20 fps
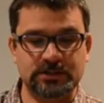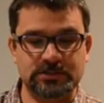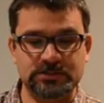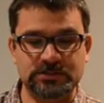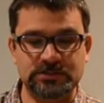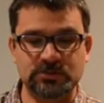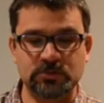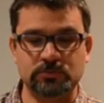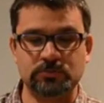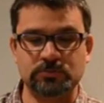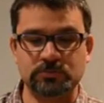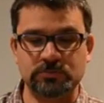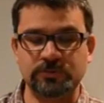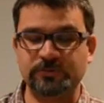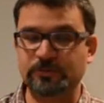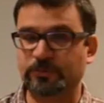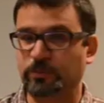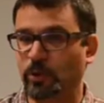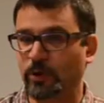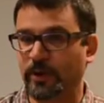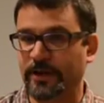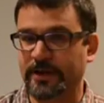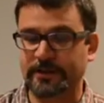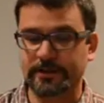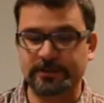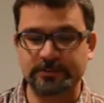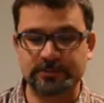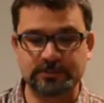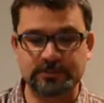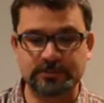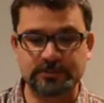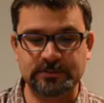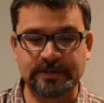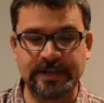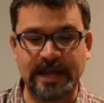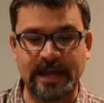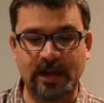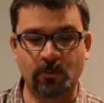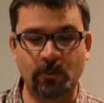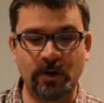So you've deployed,
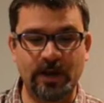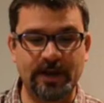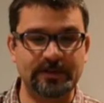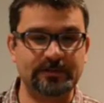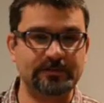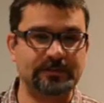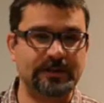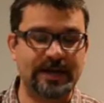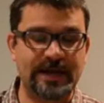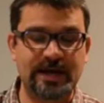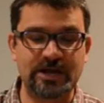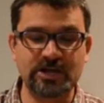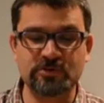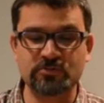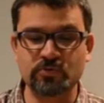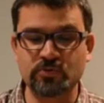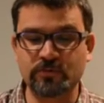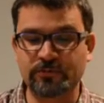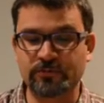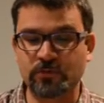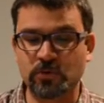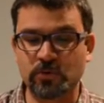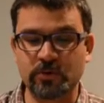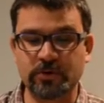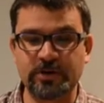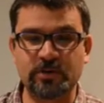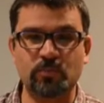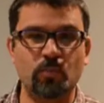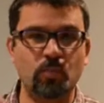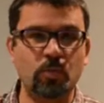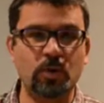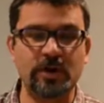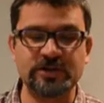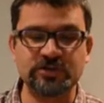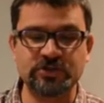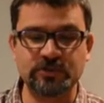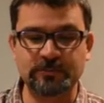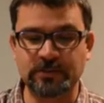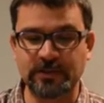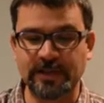now what? How do you move forward and what
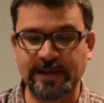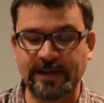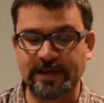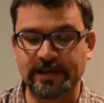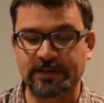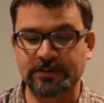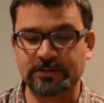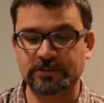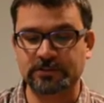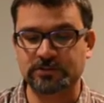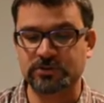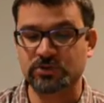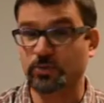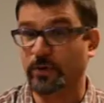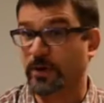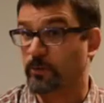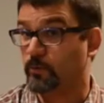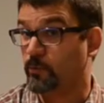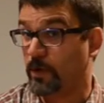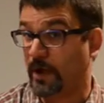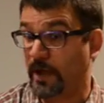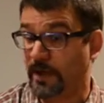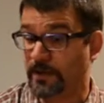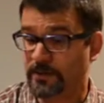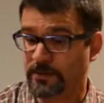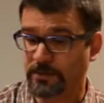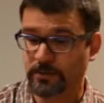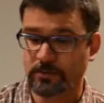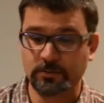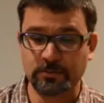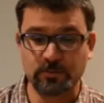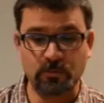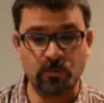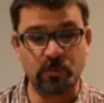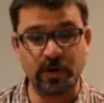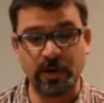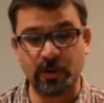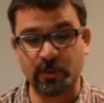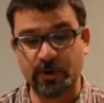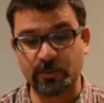is your plan? Do I run?
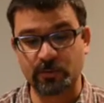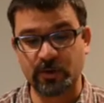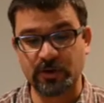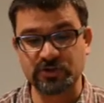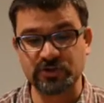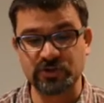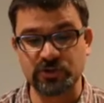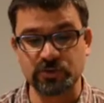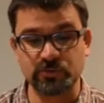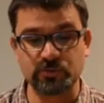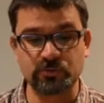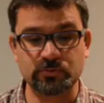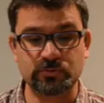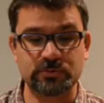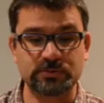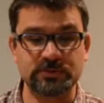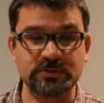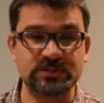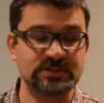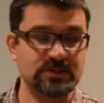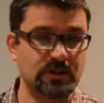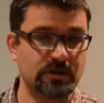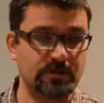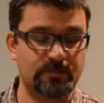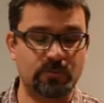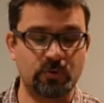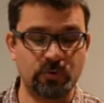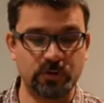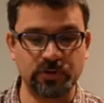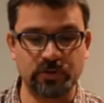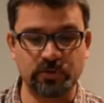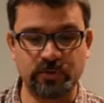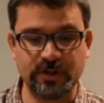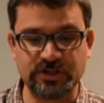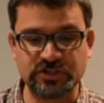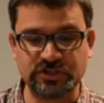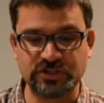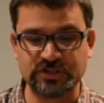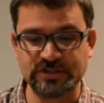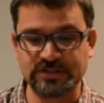Where do I run to? These are important
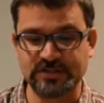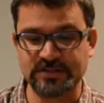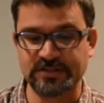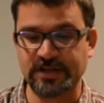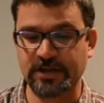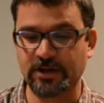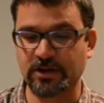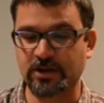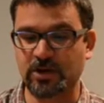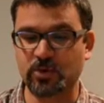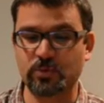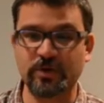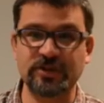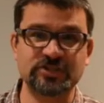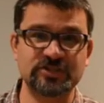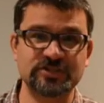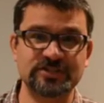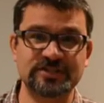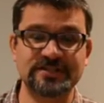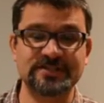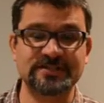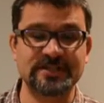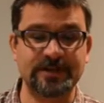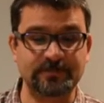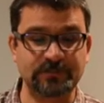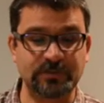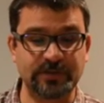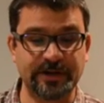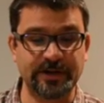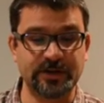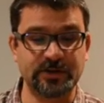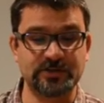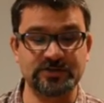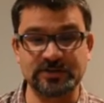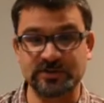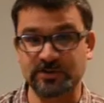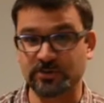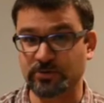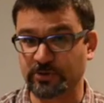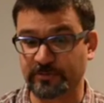questions, and they are questions that some players,
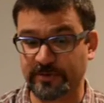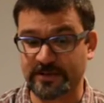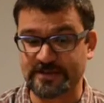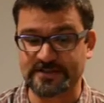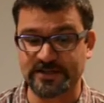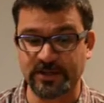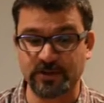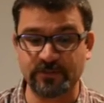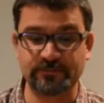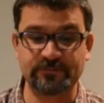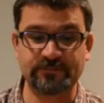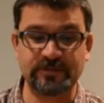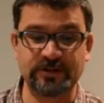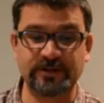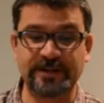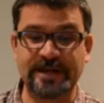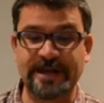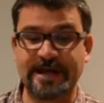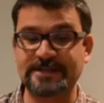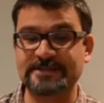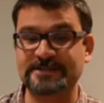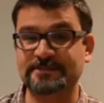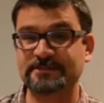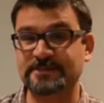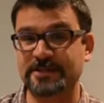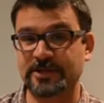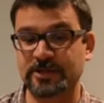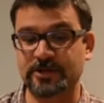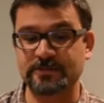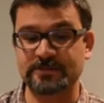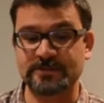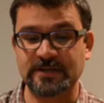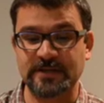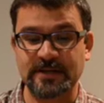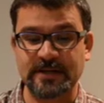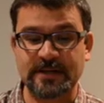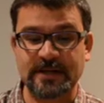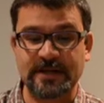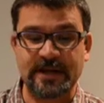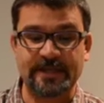including myself, fail to ask themselves.
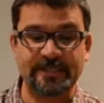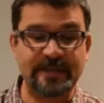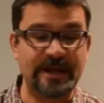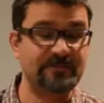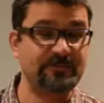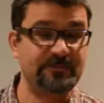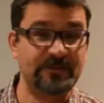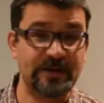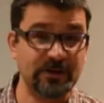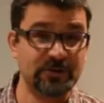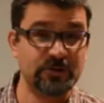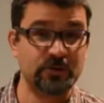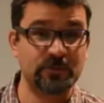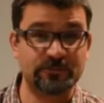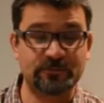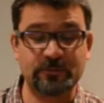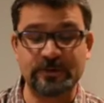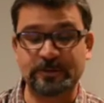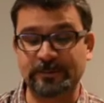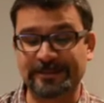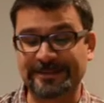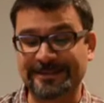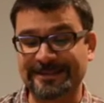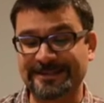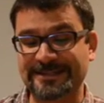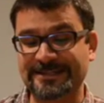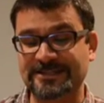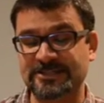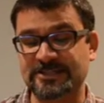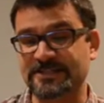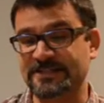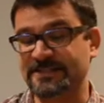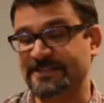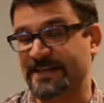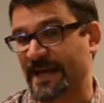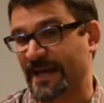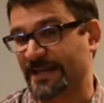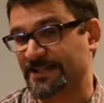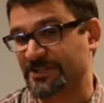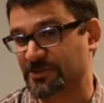And that failure frequently leads to
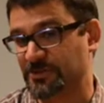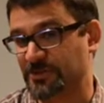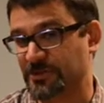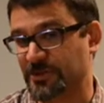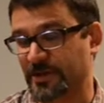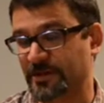disaster.